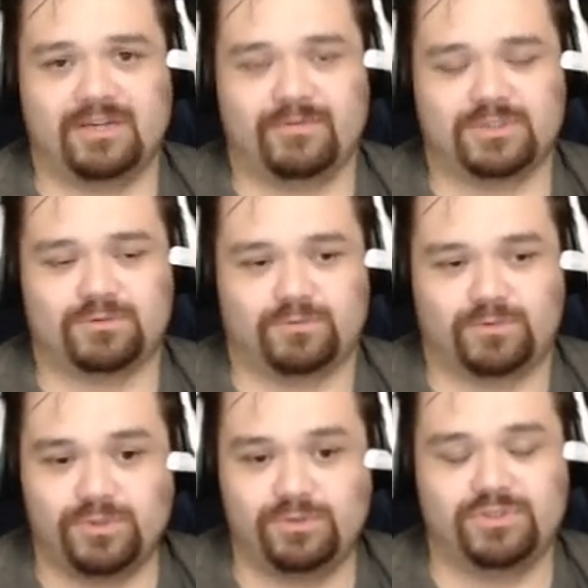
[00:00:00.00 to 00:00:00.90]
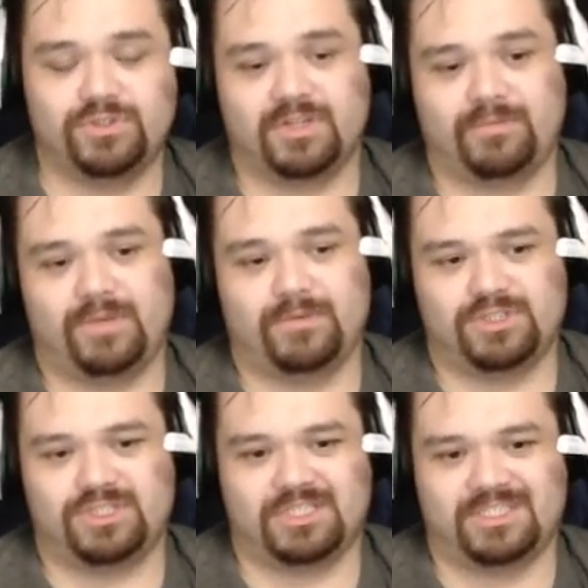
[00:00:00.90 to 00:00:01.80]
was rude to other people. It's
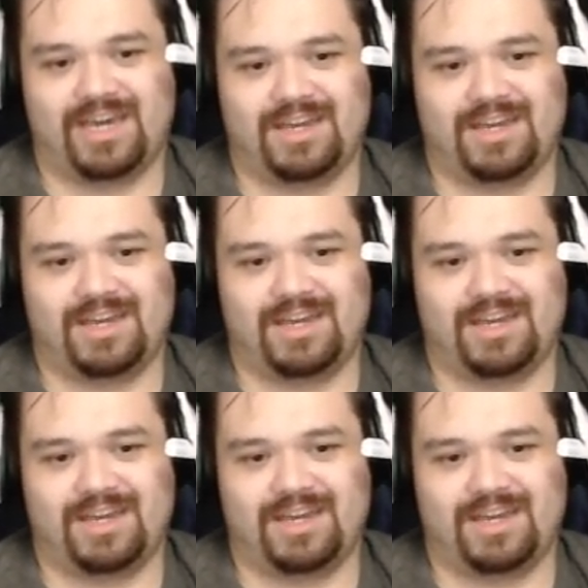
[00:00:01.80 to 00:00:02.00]
just that,